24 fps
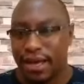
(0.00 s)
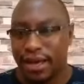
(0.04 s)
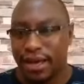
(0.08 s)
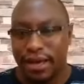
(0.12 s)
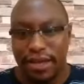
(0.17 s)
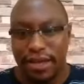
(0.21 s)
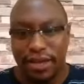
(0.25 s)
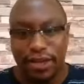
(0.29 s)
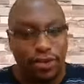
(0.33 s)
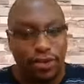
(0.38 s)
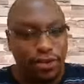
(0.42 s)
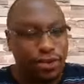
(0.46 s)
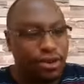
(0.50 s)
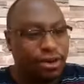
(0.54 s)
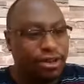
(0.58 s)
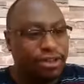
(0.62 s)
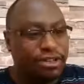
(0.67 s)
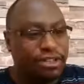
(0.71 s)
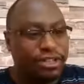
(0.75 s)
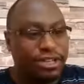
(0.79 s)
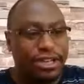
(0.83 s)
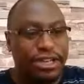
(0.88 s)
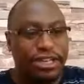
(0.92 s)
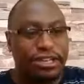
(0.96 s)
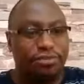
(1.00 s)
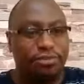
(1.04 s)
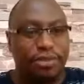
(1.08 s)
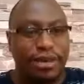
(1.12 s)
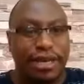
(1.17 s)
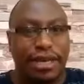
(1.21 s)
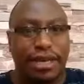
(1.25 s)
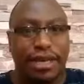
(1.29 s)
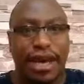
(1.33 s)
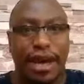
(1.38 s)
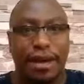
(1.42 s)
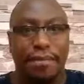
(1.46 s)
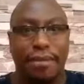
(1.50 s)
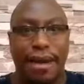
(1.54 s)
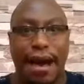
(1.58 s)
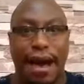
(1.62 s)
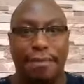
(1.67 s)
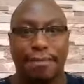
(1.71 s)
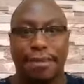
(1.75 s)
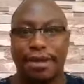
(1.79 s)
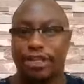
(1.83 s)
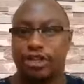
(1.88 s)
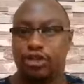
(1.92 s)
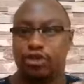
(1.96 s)
You don't just become a
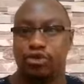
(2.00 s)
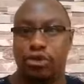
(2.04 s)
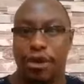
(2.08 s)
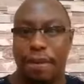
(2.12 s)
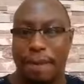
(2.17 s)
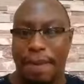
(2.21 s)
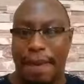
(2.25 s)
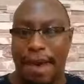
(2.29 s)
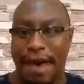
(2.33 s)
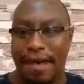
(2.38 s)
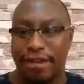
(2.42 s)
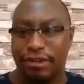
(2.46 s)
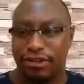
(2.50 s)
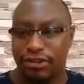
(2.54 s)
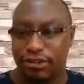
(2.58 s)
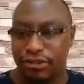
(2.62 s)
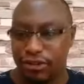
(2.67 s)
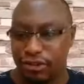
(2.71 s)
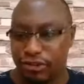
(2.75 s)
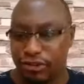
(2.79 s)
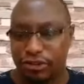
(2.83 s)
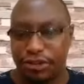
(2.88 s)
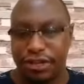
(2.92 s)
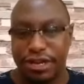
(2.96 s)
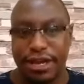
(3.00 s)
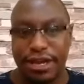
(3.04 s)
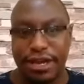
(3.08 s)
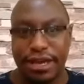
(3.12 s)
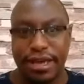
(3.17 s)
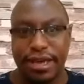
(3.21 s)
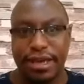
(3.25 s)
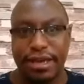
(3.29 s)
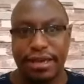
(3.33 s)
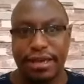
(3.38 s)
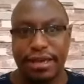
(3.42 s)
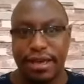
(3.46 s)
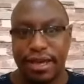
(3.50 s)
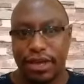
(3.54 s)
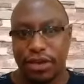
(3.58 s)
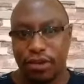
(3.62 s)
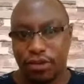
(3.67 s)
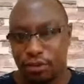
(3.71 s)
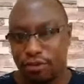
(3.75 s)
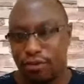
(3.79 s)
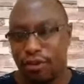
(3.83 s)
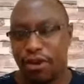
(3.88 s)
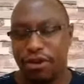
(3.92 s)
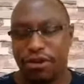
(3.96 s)
mature person today,
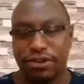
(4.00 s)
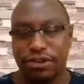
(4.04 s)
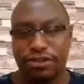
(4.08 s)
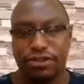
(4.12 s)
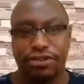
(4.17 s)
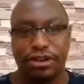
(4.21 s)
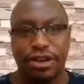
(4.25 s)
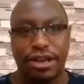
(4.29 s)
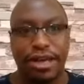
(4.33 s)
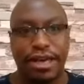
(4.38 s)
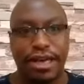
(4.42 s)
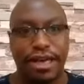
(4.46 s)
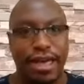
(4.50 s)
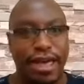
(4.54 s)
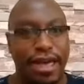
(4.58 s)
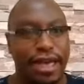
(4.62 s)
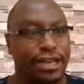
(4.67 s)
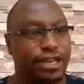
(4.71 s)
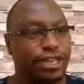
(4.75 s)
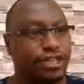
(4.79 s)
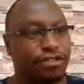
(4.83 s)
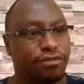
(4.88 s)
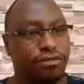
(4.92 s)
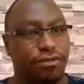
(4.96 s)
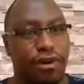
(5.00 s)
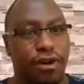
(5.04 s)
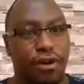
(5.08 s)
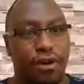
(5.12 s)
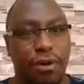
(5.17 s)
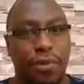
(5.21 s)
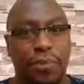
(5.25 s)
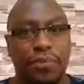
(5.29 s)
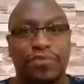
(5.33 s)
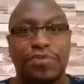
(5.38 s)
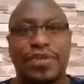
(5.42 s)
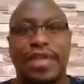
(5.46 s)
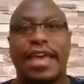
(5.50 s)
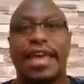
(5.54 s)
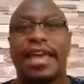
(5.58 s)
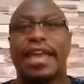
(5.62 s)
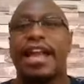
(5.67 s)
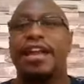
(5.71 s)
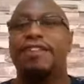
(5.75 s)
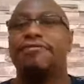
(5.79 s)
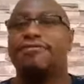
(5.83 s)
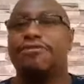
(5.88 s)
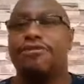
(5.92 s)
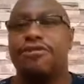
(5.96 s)
you're born today and tomorrow. And
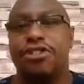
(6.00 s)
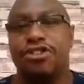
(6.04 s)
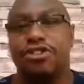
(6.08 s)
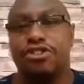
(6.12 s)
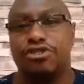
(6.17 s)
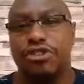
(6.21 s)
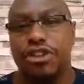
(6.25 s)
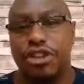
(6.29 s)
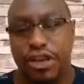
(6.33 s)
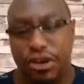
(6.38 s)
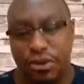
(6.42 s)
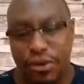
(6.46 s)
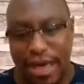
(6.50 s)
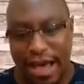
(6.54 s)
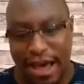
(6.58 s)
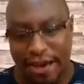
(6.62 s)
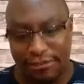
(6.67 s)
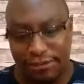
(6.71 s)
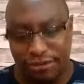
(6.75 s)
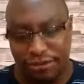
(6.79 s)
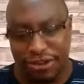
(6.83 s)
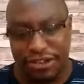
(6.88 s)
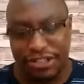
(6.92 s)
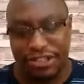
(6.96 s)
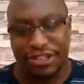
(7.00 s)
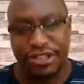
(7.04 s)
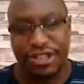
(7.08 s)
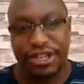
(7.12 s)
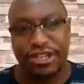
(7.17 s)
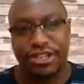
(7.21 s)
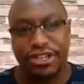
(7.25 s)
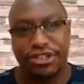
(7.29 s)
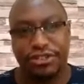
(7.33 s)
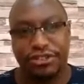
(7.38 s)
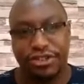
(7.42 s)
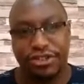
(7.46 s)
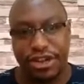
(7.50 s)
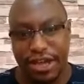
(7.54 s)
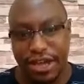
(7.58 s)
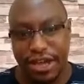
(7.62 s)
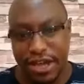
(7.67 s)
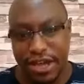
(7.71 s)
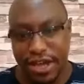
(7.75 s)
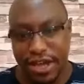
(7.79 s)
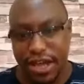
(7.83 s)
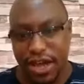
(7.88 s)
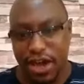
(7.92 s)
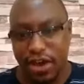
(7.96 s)
unfortunately, we have Christians
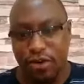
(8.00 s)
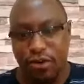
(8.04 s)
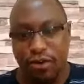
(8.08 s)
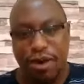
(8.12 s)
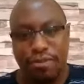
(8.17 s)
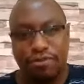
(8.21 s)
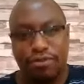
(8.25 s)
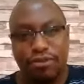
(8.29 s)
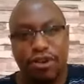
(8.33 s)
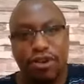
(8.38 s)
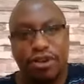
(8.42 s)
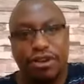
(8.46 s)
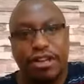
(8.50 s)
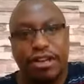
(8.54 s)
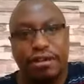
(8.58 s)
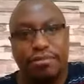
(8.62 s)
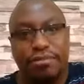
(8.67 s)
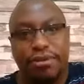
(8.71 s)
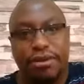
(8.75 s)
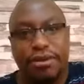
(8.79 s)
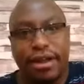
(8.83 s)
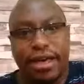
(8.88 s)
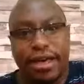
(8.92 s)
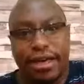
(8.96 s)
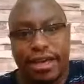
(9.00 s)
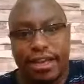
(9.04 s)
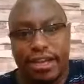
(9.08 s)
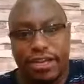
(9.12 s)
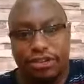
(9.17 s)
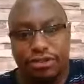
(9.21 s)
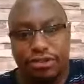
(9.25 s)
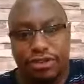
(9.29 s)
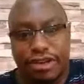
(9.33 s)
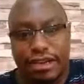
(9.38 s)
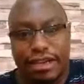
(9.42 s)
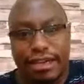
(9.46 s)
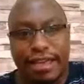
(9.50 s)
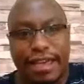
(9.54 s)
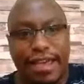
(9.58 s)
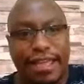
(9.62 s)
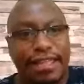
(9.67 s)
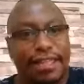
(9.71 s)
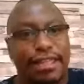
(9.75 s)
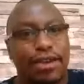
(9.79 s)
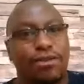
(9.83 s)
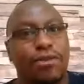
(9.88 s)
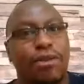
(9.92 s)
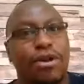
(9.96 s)
today who have gotten born again today
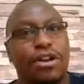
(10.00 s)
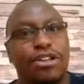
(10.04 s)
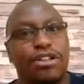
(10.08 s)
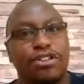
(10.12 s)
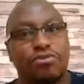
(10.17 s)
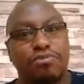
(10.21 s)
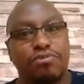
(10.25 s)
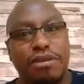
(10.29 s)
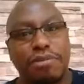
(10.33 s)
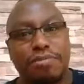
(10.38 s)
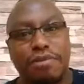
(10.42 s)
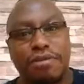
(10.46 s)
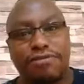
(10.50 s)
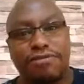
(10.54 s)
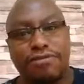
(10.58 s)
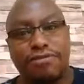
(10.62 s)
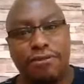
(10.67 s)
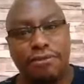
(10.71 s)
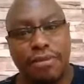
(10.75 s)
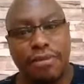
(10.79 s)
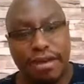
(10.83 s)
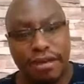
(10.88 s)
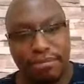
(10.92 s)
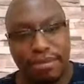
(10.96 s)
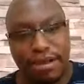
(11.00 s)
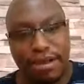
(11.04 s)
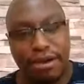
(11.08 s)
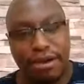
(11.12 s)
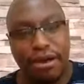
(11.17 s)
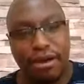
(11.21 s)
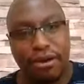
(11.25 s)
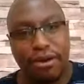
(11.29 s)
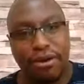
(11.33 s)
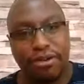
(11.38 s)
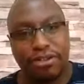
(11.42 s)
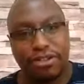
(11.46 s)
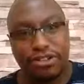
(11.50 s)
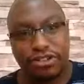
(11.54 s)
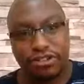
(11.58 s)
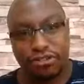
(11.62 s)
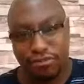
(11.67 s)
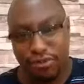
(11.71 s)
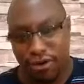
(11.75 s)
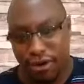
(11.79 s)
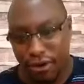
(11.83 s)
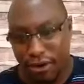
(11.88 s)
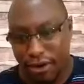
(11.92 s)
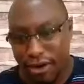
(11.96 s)
and they want to be performing miracles
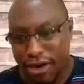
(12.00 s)
tomorrow.